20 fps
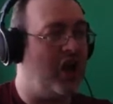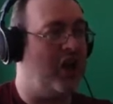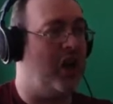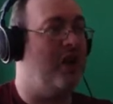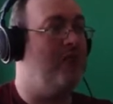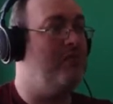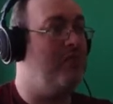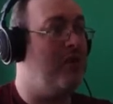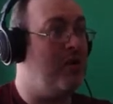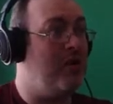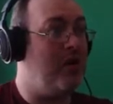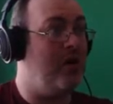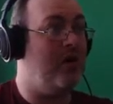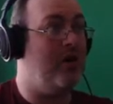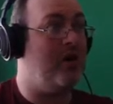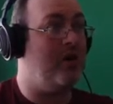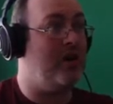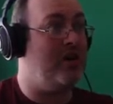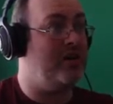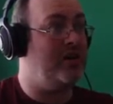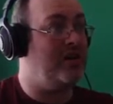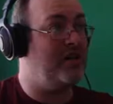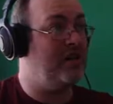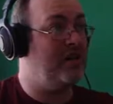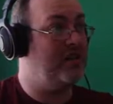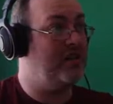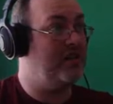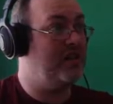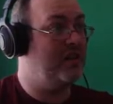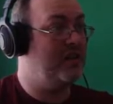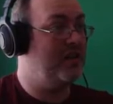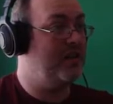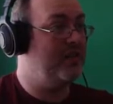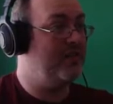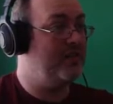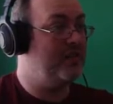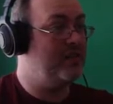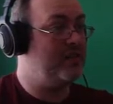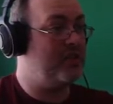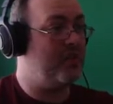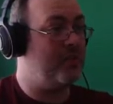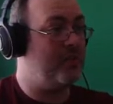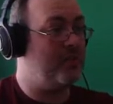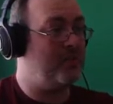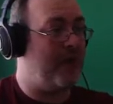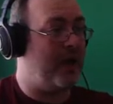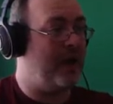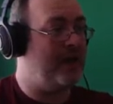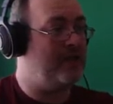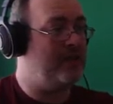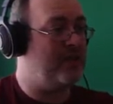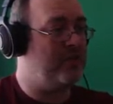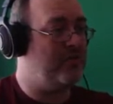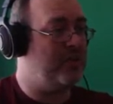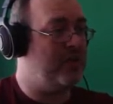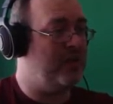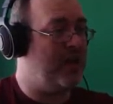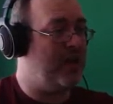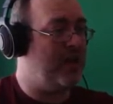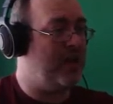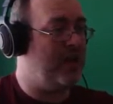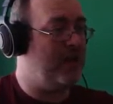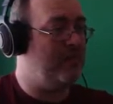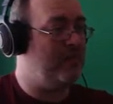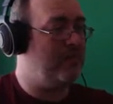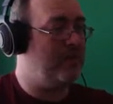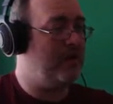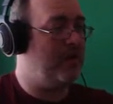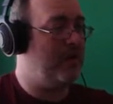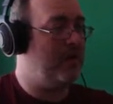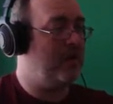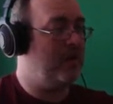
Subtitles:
Come on! Stop embarrassing me, game!